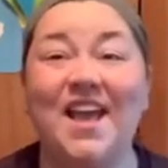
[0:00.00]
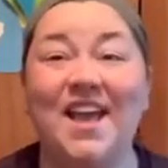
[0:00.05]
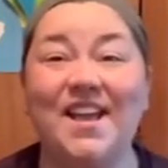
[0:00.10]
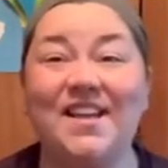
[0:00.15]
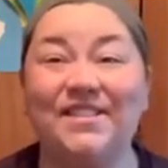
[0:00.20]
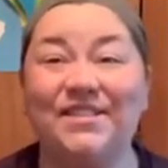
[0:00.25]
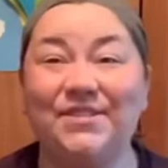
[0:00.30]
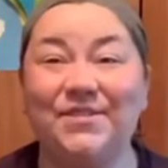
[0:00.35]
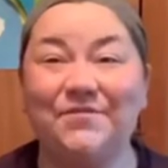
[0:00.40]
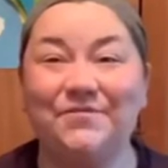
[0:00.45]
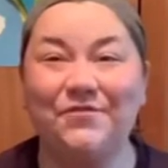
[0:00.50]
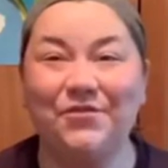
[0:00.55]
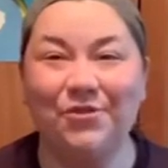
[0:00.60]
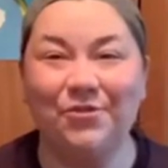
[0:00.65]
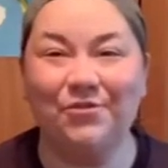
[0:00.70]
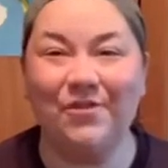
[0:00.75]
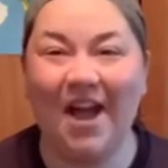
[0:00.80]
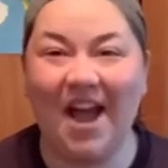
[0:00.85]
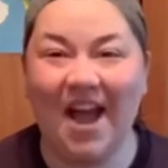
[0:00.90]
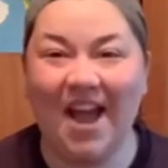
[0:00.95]
It's
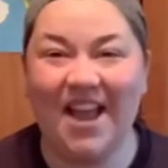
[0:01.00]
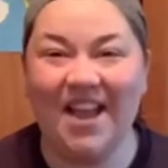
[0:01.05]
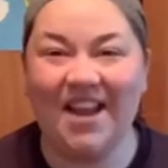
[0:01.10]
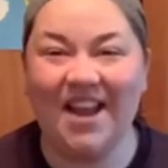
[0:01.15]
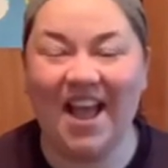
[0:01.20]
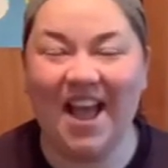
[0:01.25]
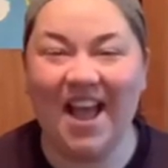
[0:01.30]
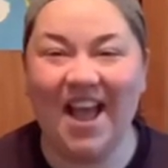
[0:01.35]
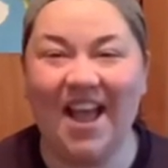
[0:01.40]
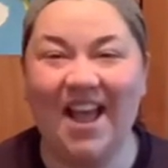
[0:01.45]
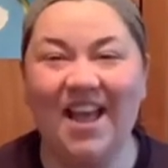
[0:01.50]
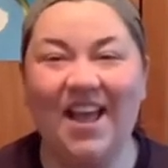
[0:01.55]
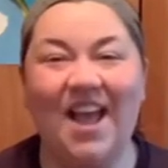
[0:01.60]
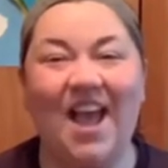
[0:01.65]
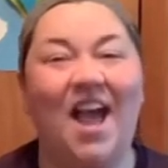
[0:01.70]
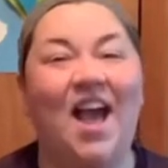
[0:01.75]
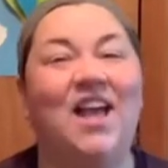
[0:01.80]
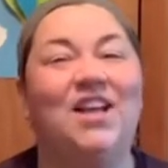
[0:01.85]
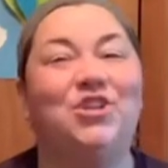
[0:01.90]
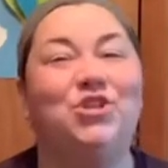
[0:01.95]
Friday,